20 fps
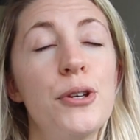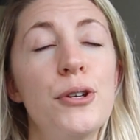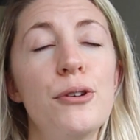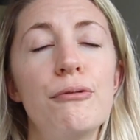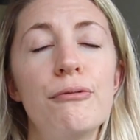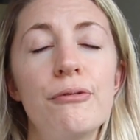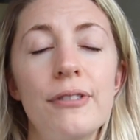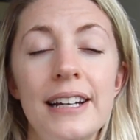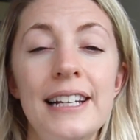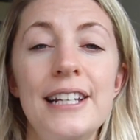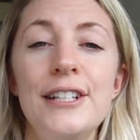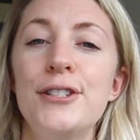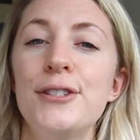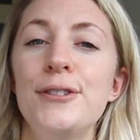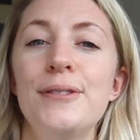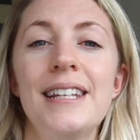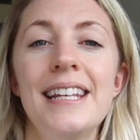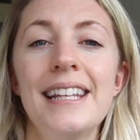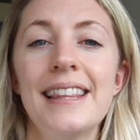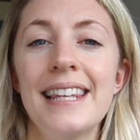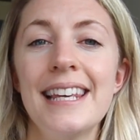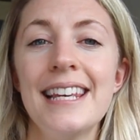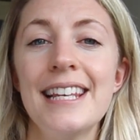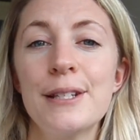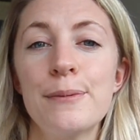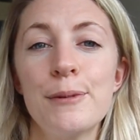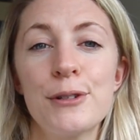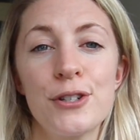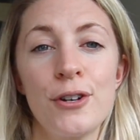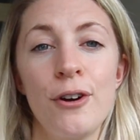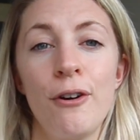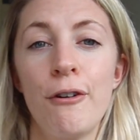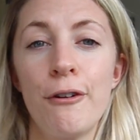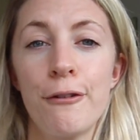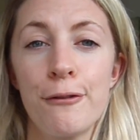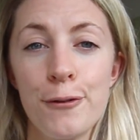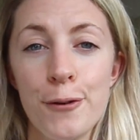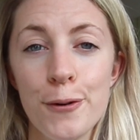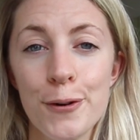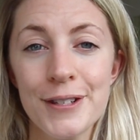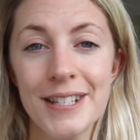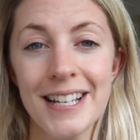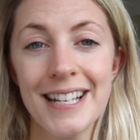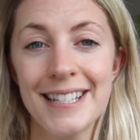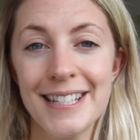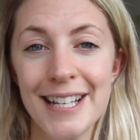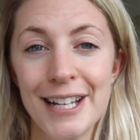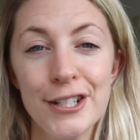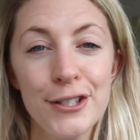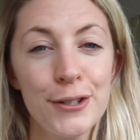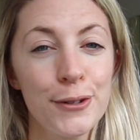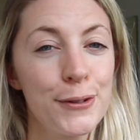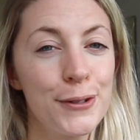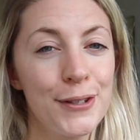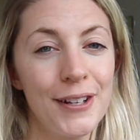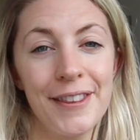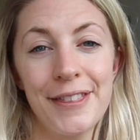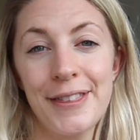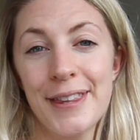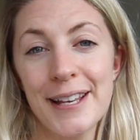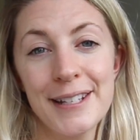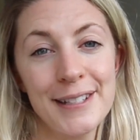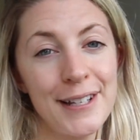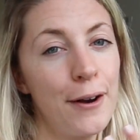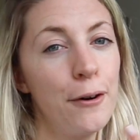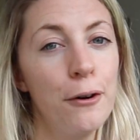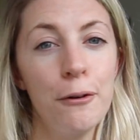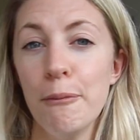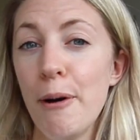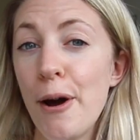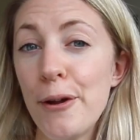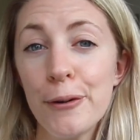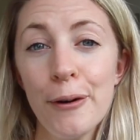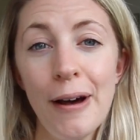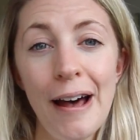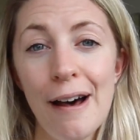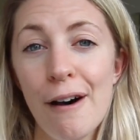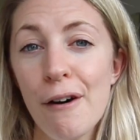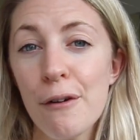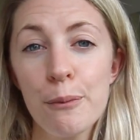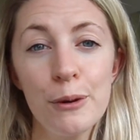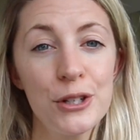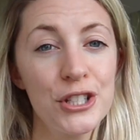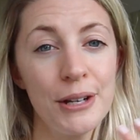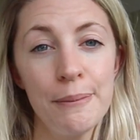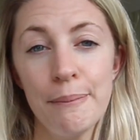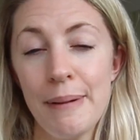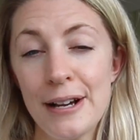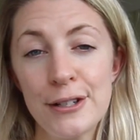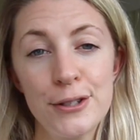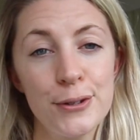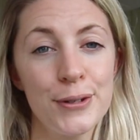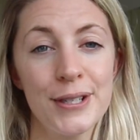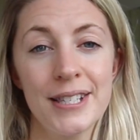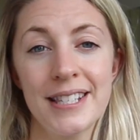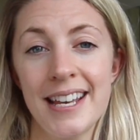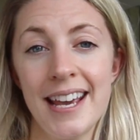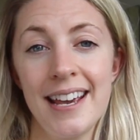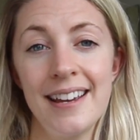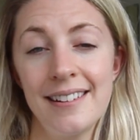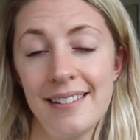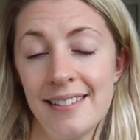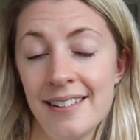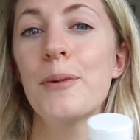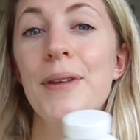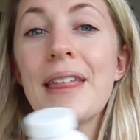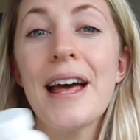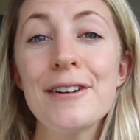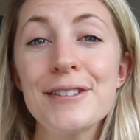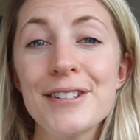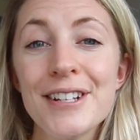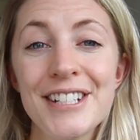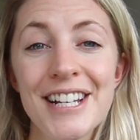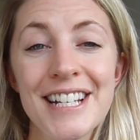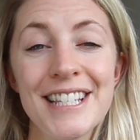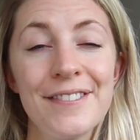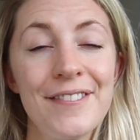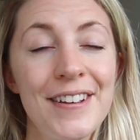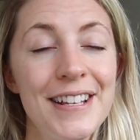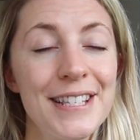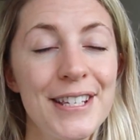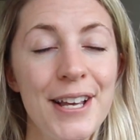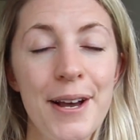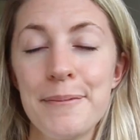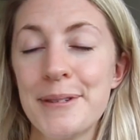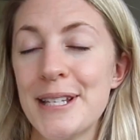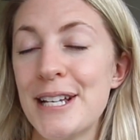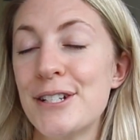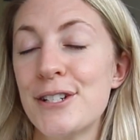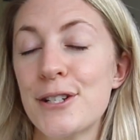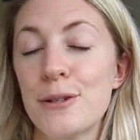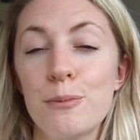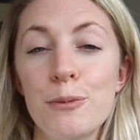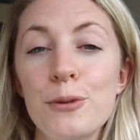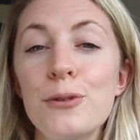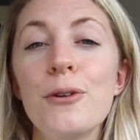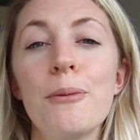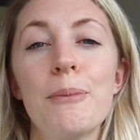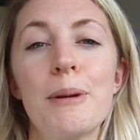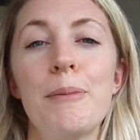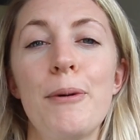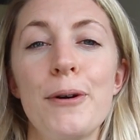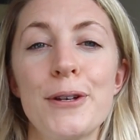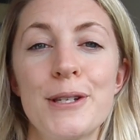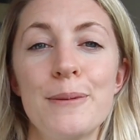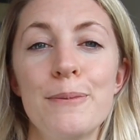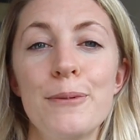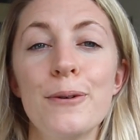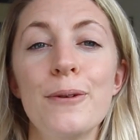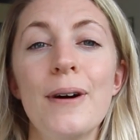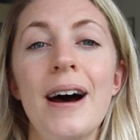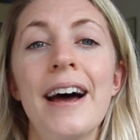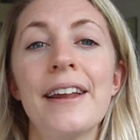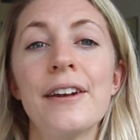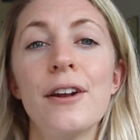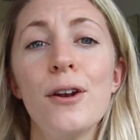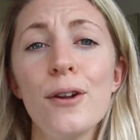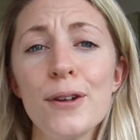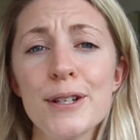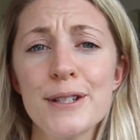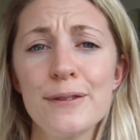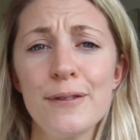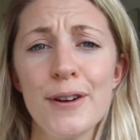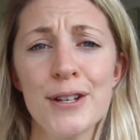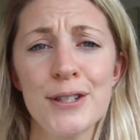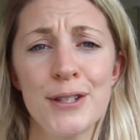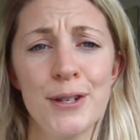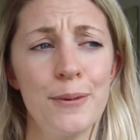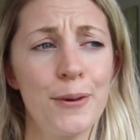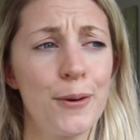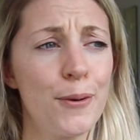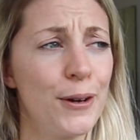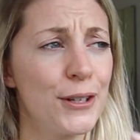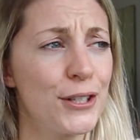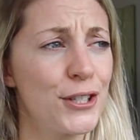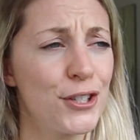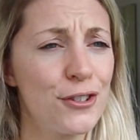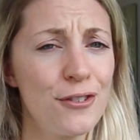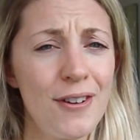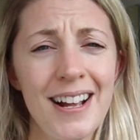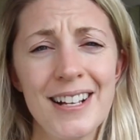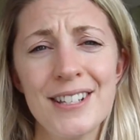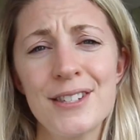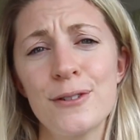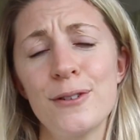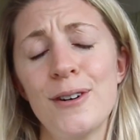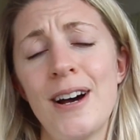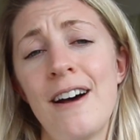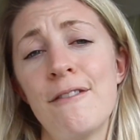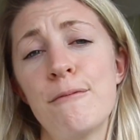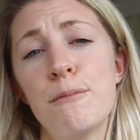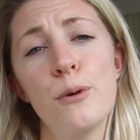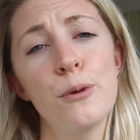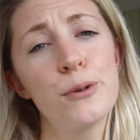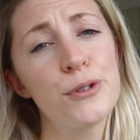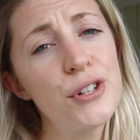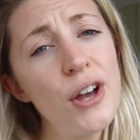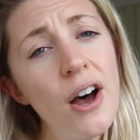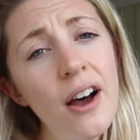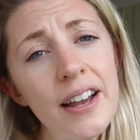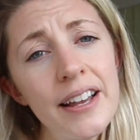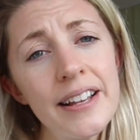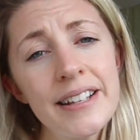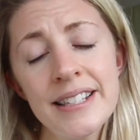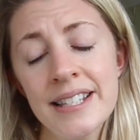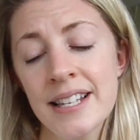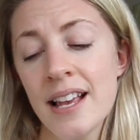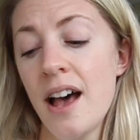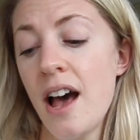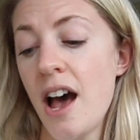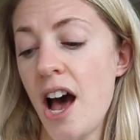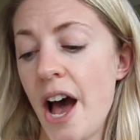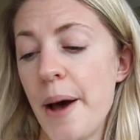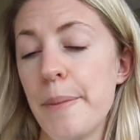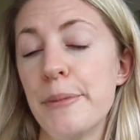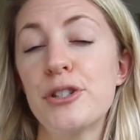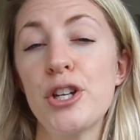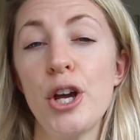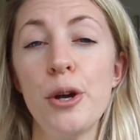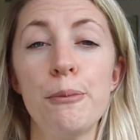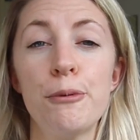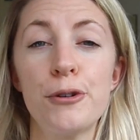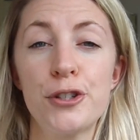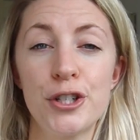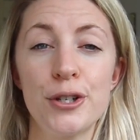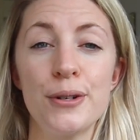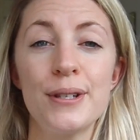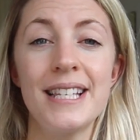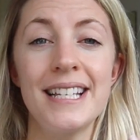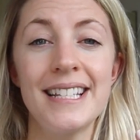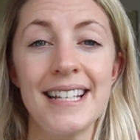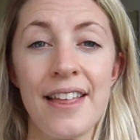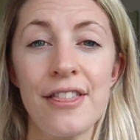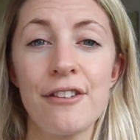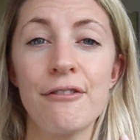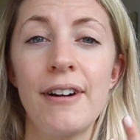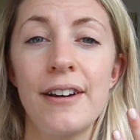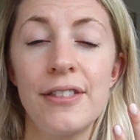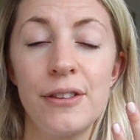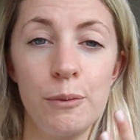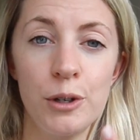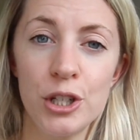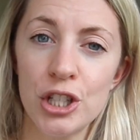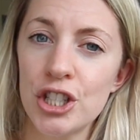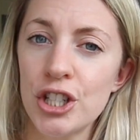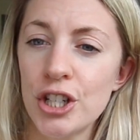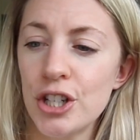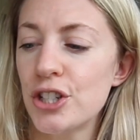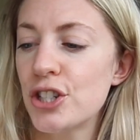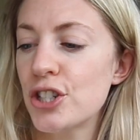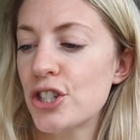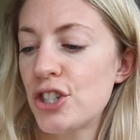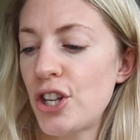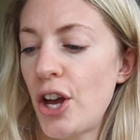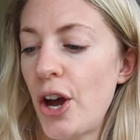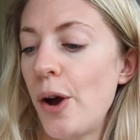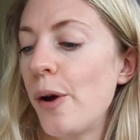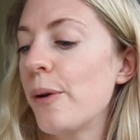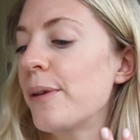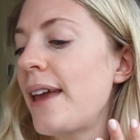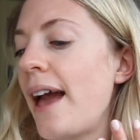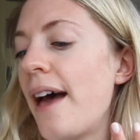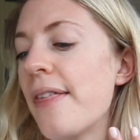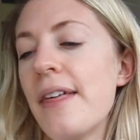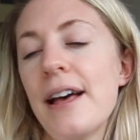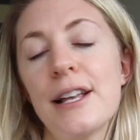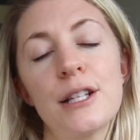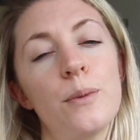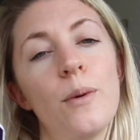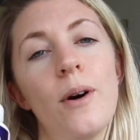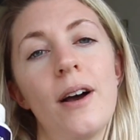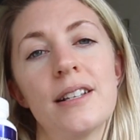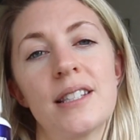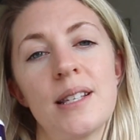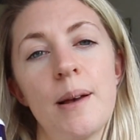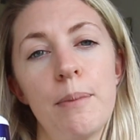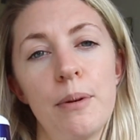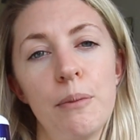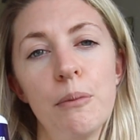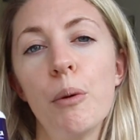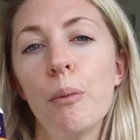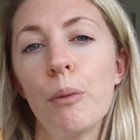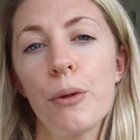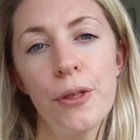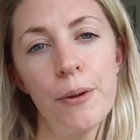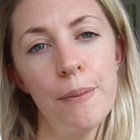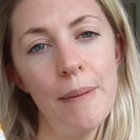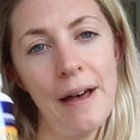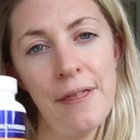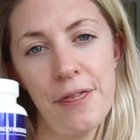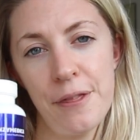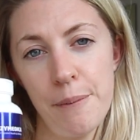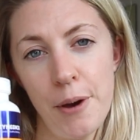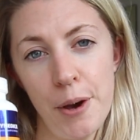you really do need these, which are of course essential to things like hormonal health, which impact your skin. Without digestive enzymes, it just would not be possible, and lots of us who are quite stressed or have poor diets don't produce these at the rate that we should, so yeah, that's why I supplement with them at the